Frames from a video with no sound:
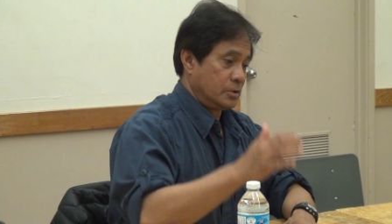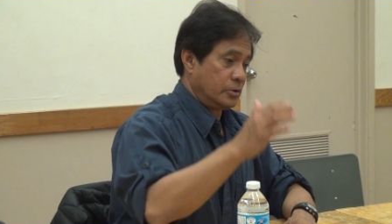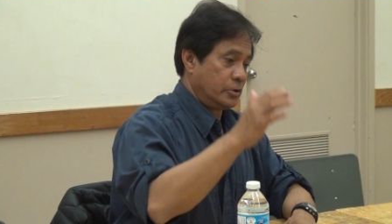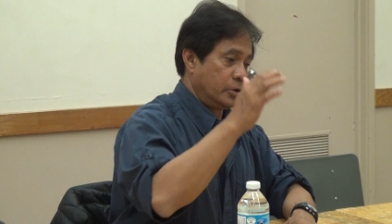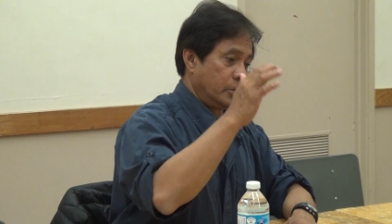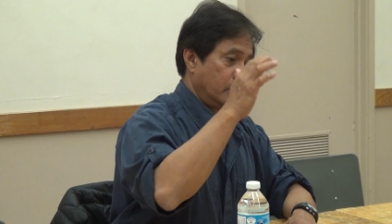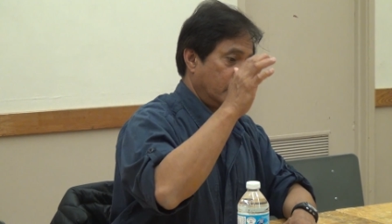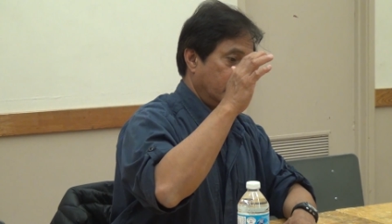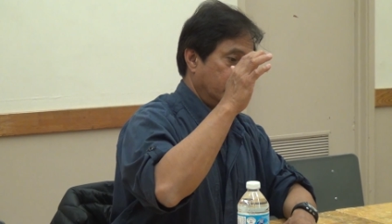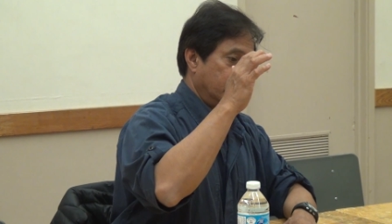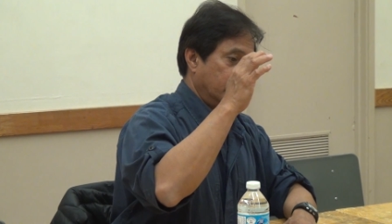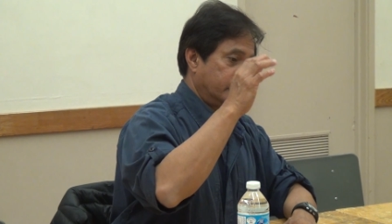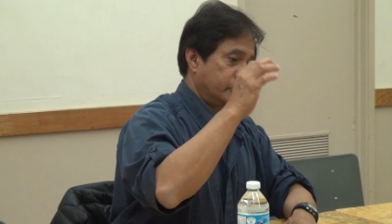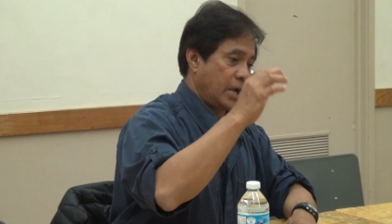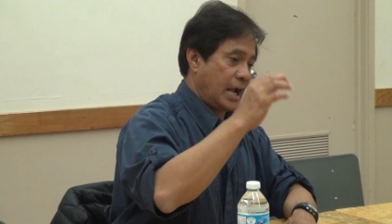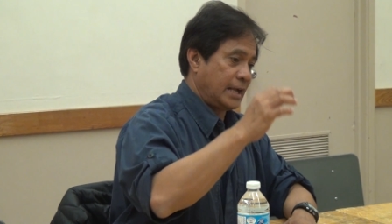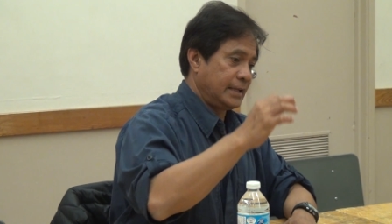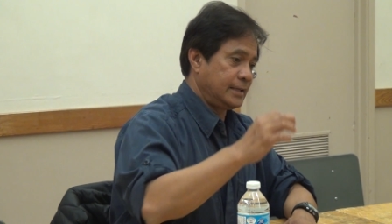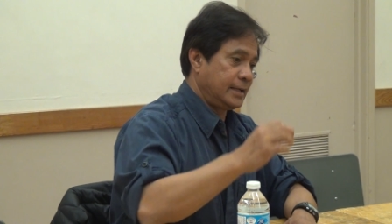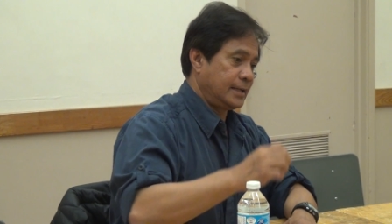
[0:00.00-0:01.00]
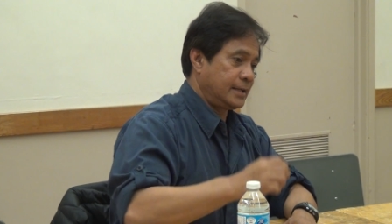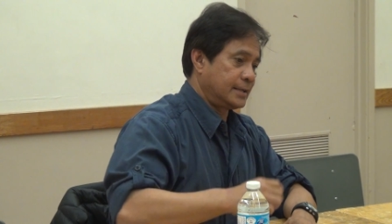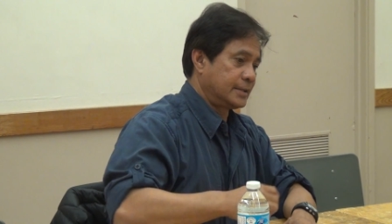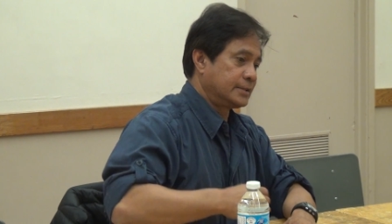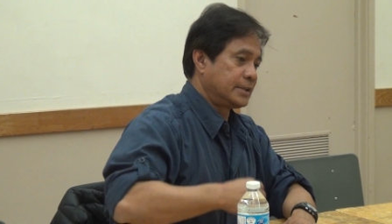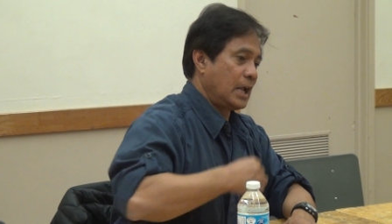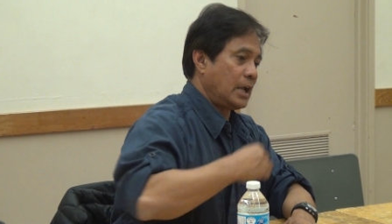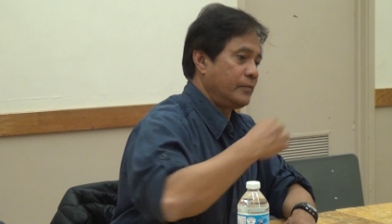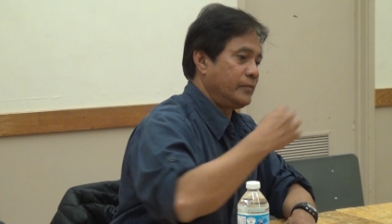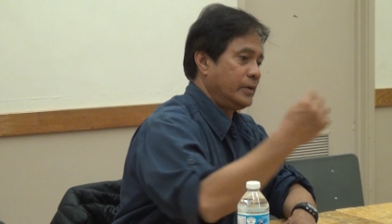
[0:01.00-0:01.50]
The, the Chinese
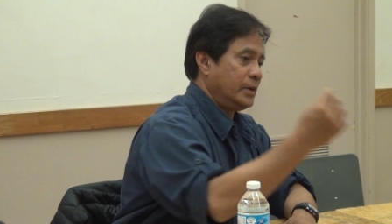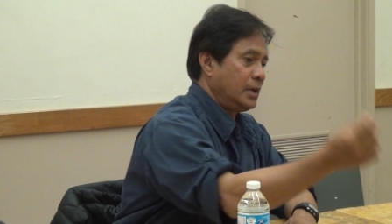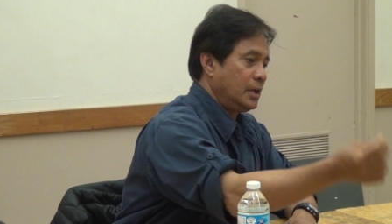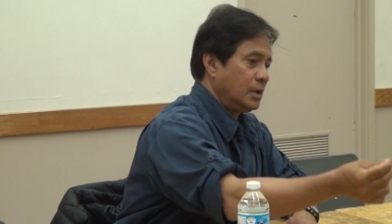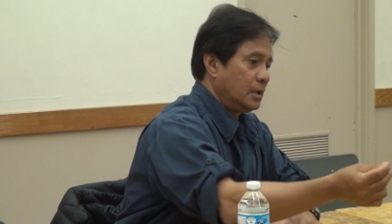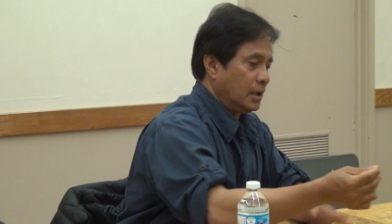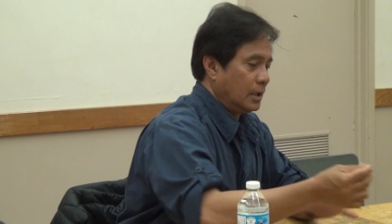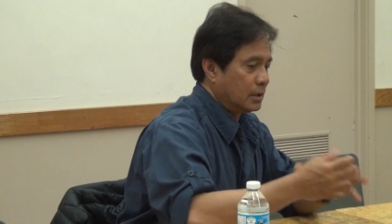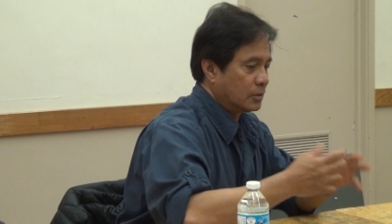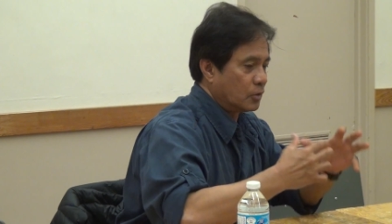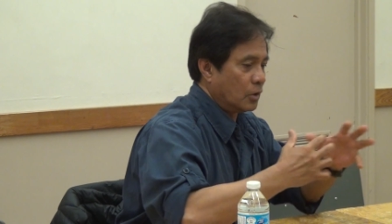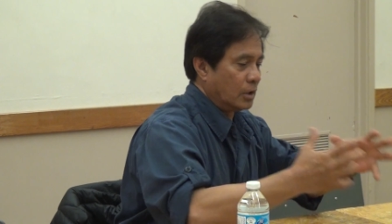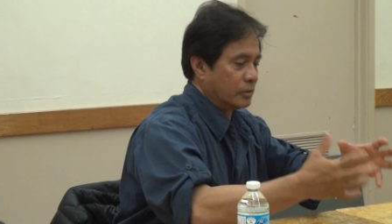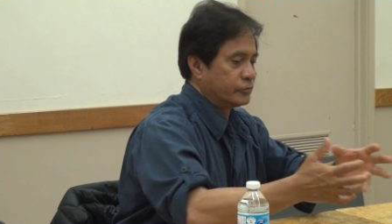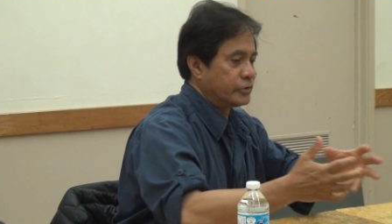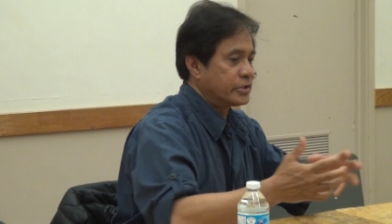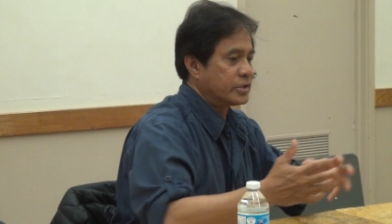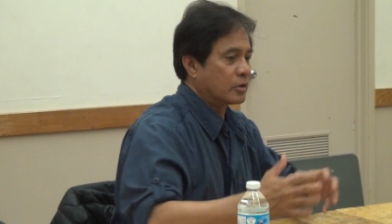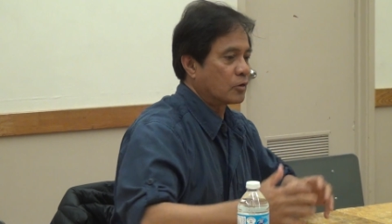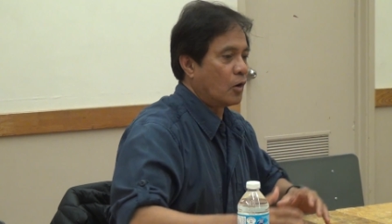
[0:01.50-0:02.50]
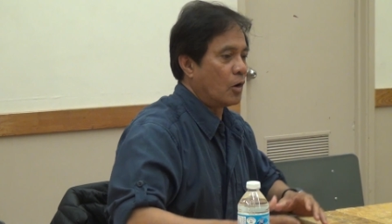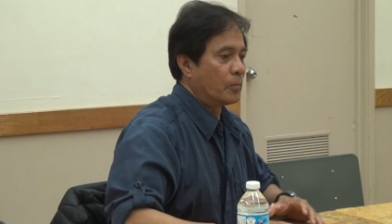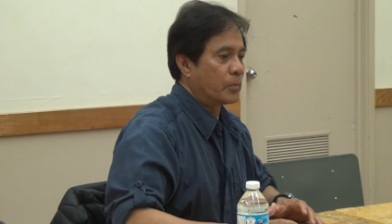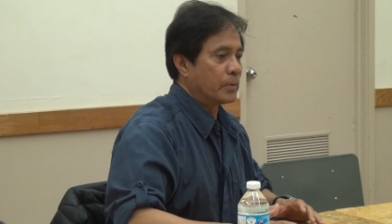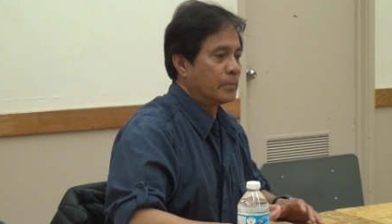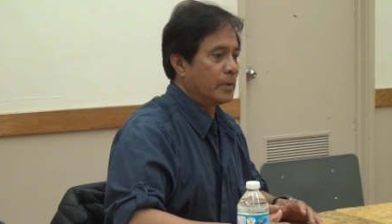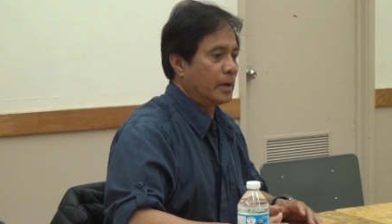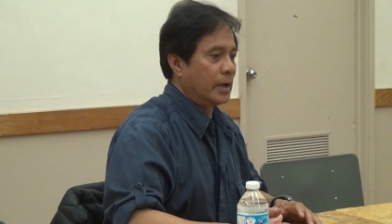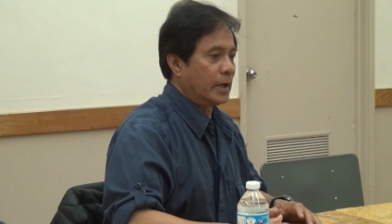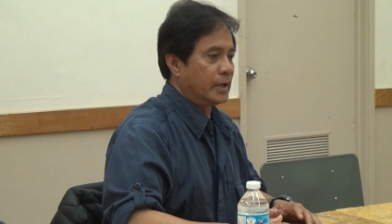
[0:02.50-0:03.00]
gave in and reached a
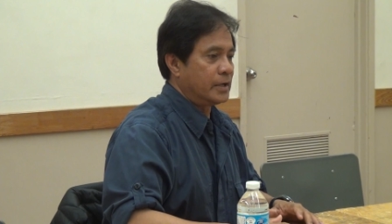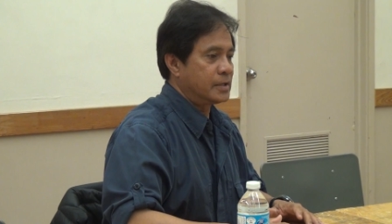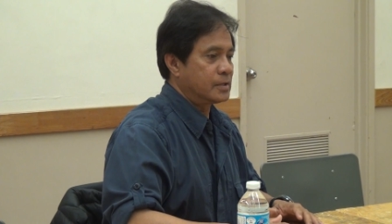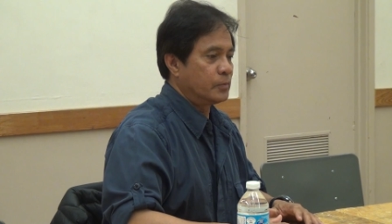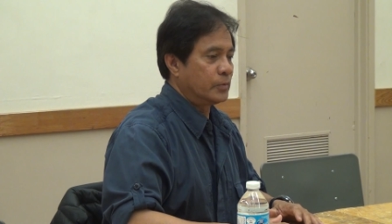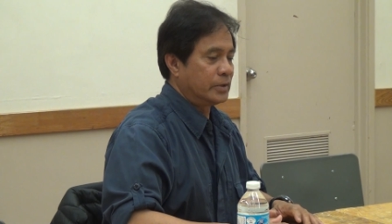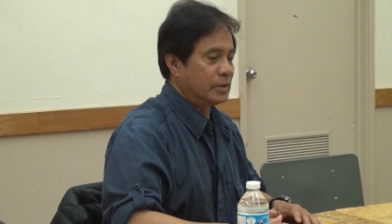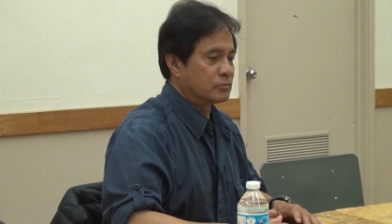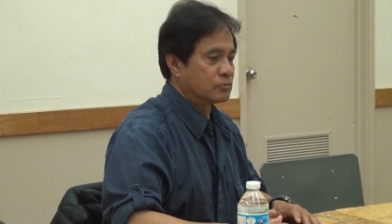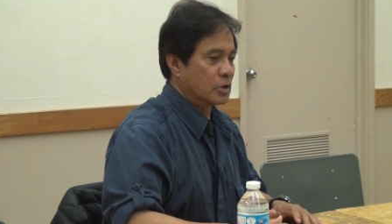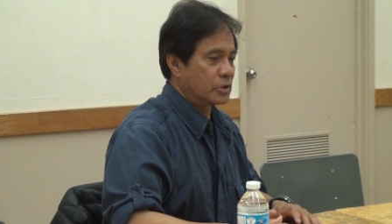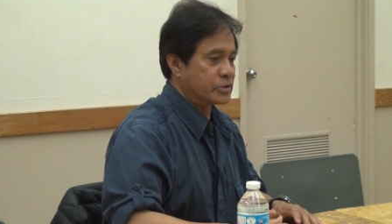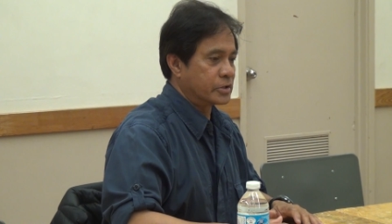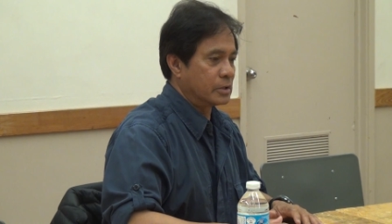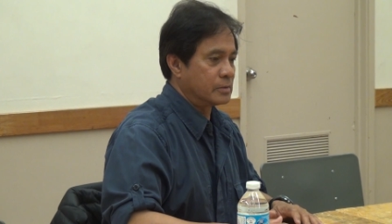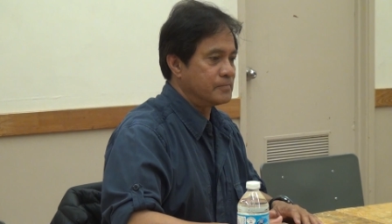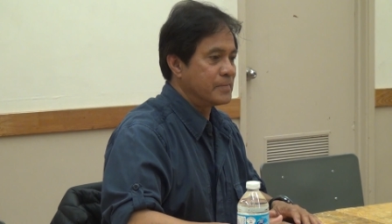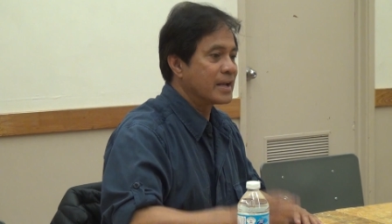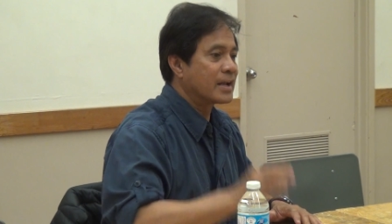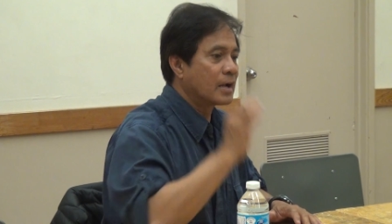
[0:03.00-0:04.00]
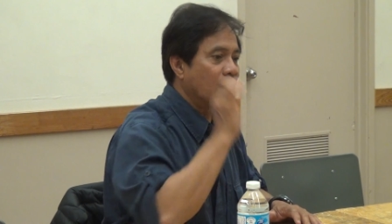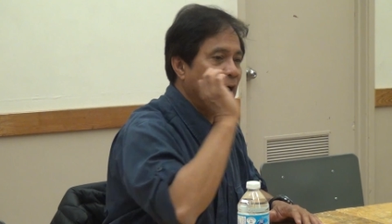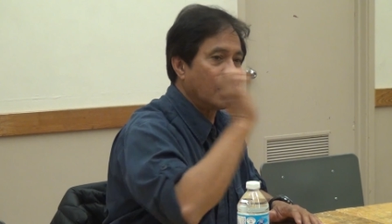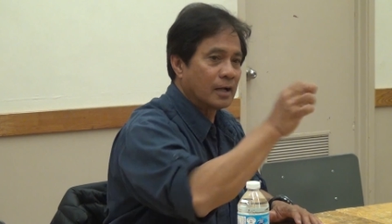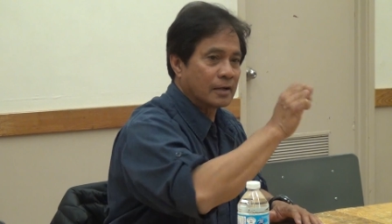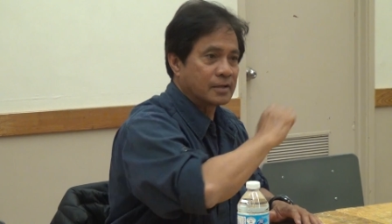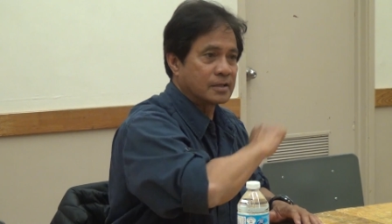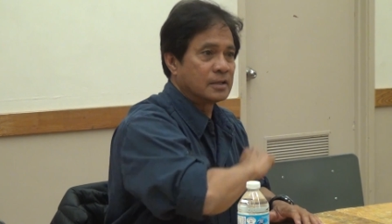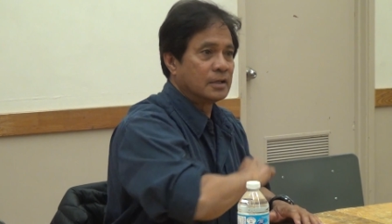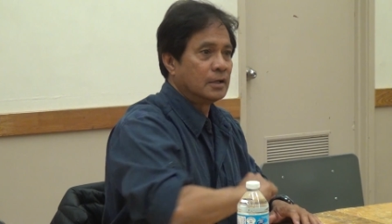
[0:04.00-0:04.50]
compromise with the Russians
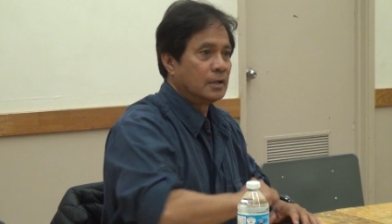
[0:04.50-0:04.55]
because